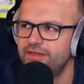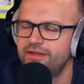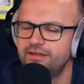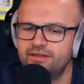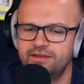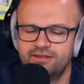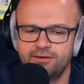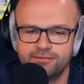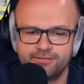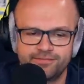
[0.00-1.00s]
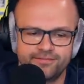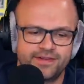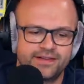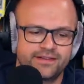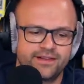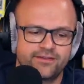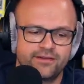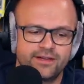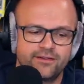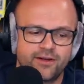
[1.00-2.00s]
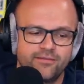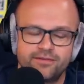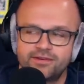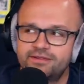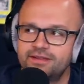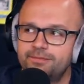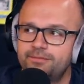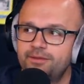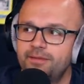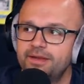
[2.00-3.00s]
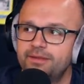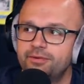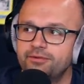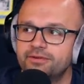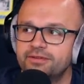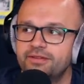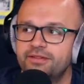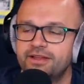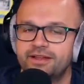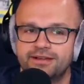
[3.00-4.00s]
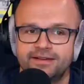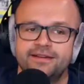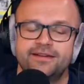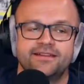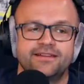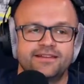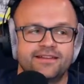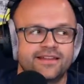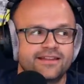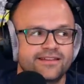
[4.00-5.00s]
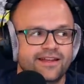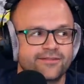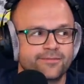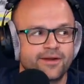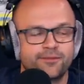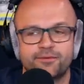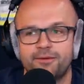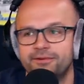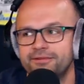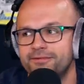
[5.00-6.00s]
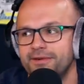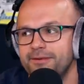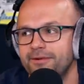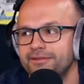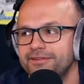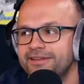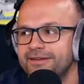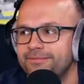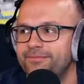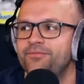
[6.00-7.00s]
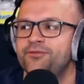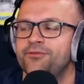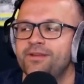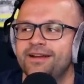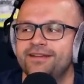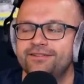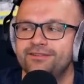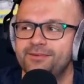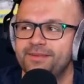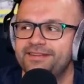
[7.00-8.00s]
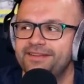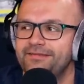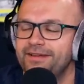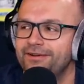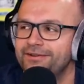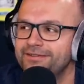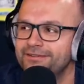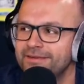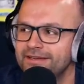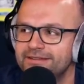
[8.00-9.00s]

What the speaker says: Do they have so little confidence in the Premier League product that they think Leeds against West Brom under 21s is going to drag such a big TV audience away?